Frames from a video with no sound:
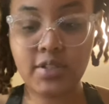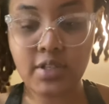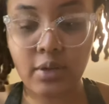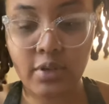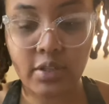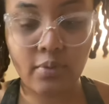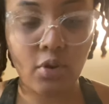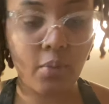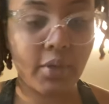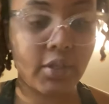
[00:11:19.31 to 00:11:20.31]
so nothing
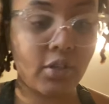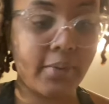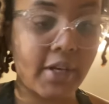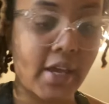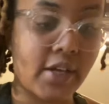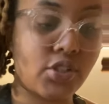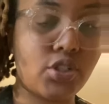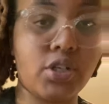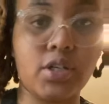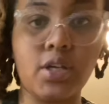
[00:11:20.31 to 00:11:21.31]
wrong with a little bit of
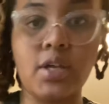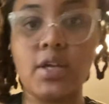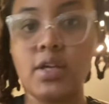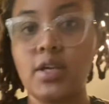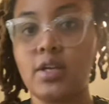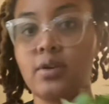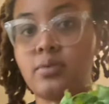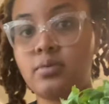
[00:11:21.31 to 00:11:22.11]
extra, you know,